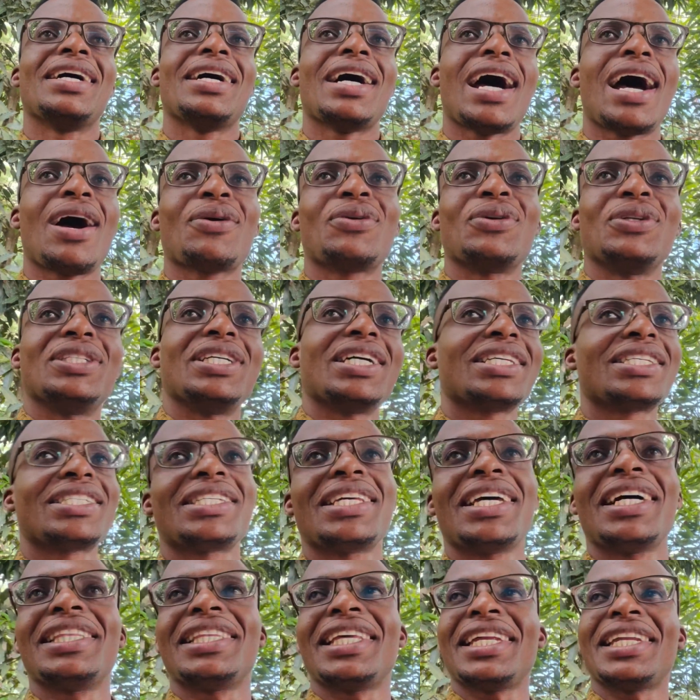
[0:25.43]
I could just
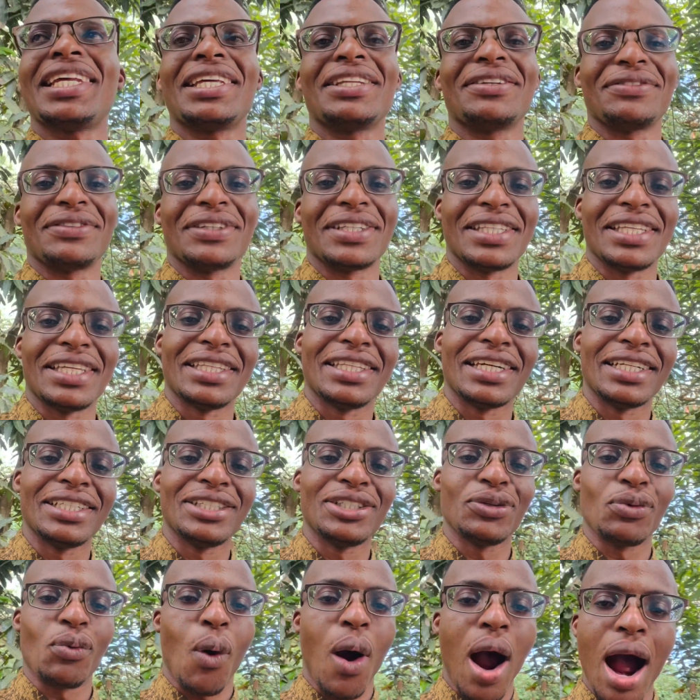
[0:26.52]
tell at the end of the day that,
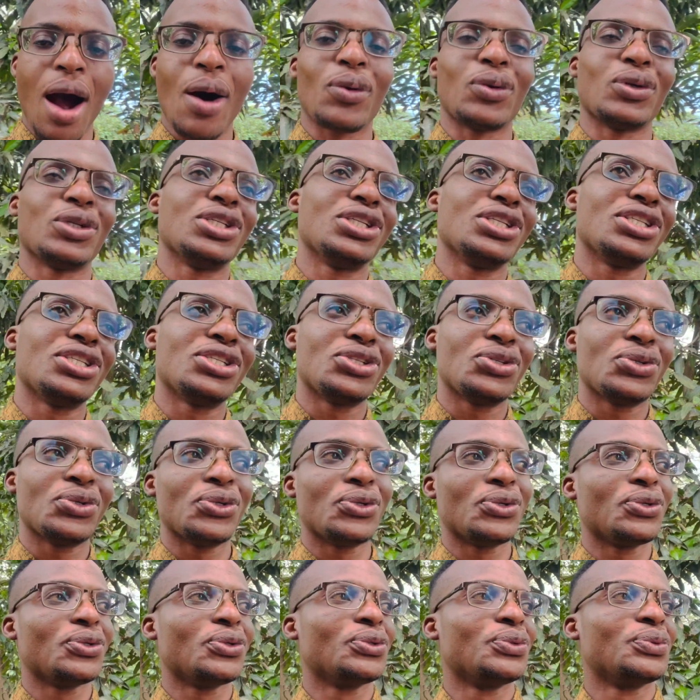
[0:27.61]
wow, she's
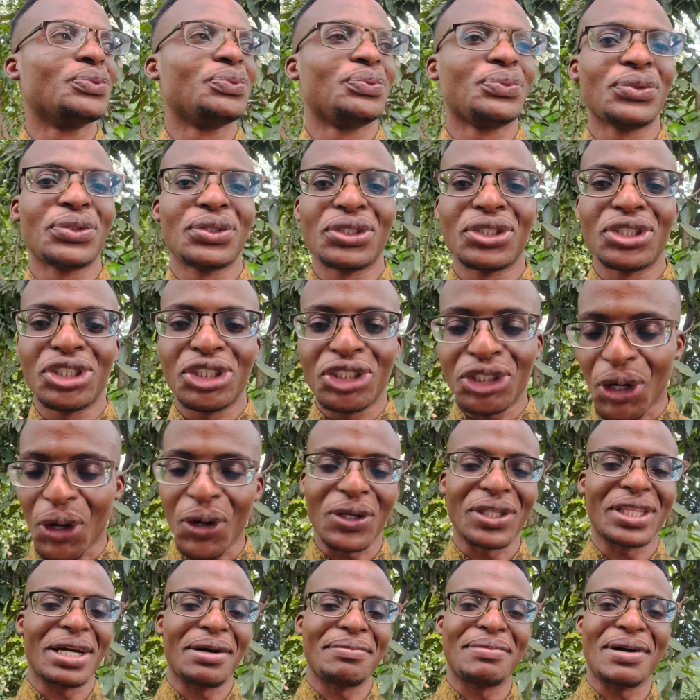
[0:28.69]
too
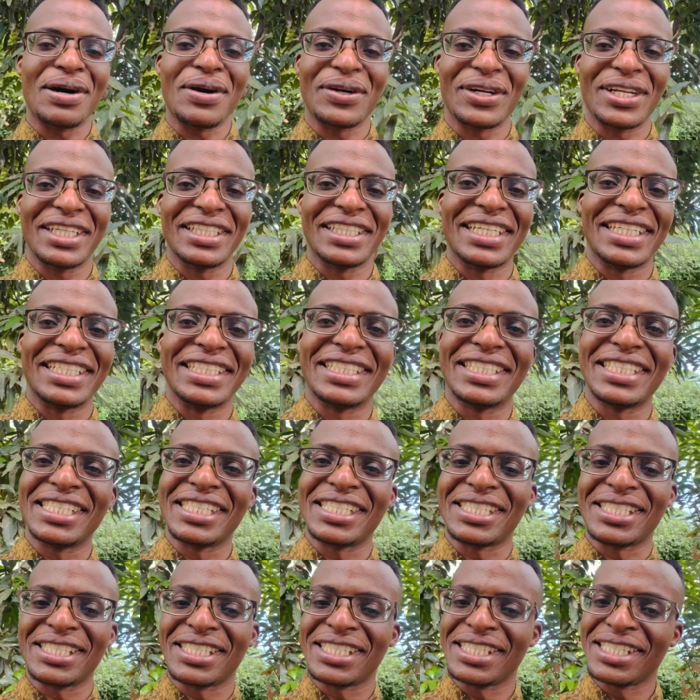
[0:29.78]
shocked about it and
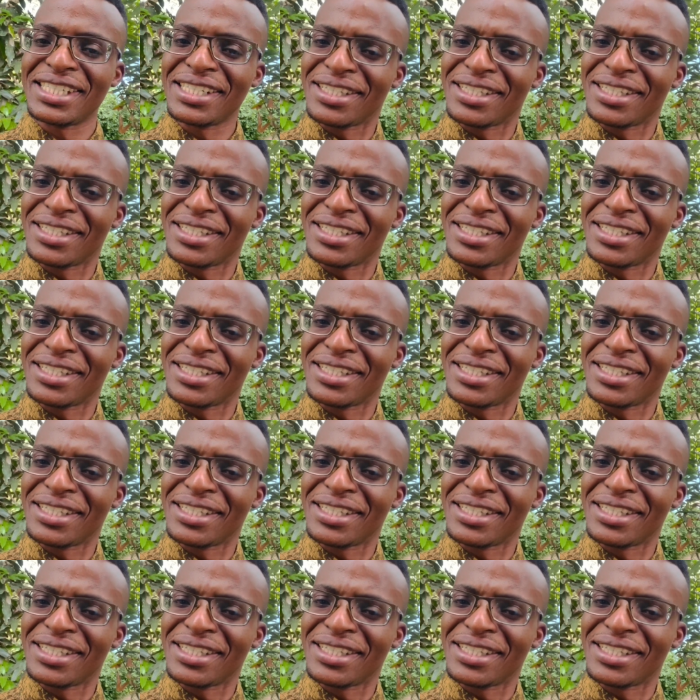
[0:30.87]
she's